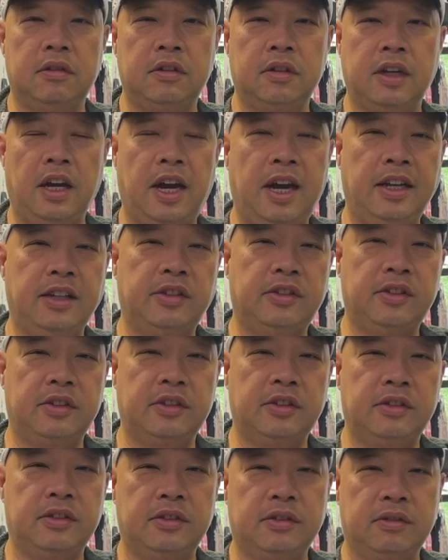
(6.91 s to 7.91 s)
Guys,
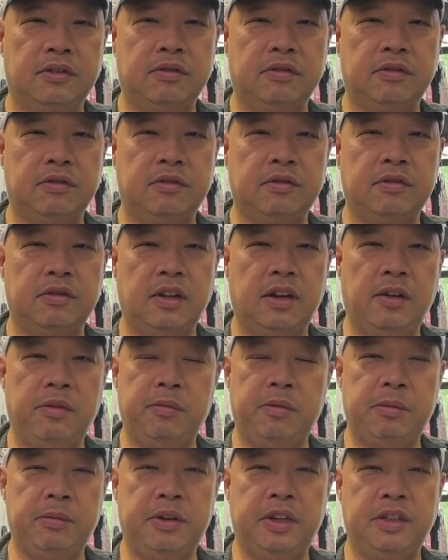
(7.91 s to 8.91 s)

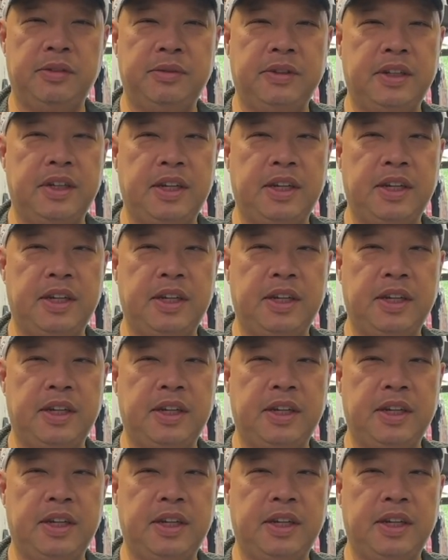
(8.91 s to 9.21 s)
everybody's been